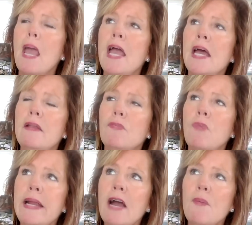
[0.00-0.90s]
and
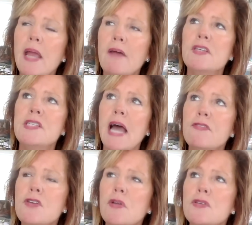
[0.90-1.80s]
right now we have the
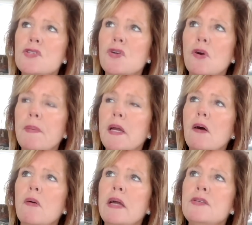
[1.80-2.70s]
South Node in
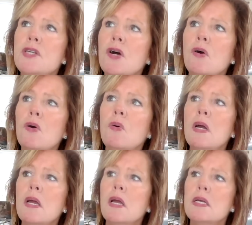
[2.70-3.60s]
Scorpio. And so
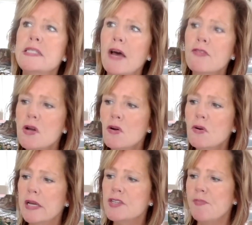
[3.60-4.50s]
South
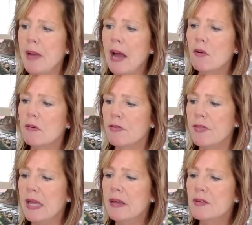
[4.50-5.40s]
Node is about
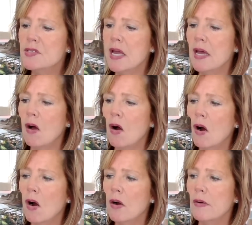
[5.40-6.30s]
things that
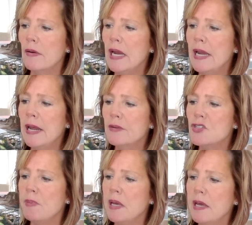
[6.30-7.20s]
are needing
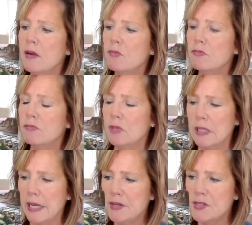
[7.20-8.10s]
to be
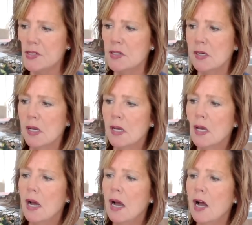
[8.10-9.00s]
released.
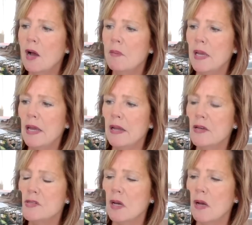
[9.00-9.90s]
Um, it
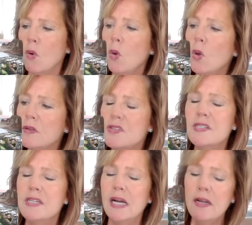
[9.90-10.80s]
is old
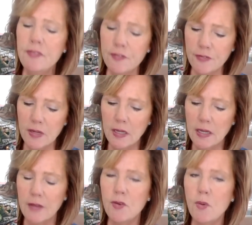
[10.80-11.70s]
stuff.
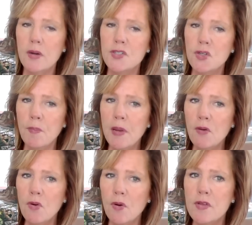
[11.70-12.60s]
If you are Scorpio
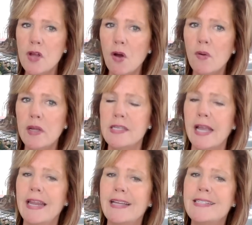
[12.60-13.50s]
North Node, it's
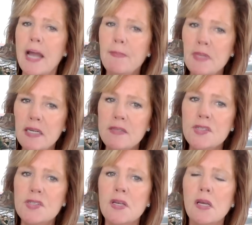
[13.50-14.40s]
like an
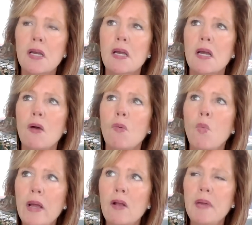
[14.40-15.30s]
acceptance
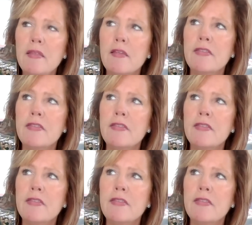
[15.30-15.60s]
will be the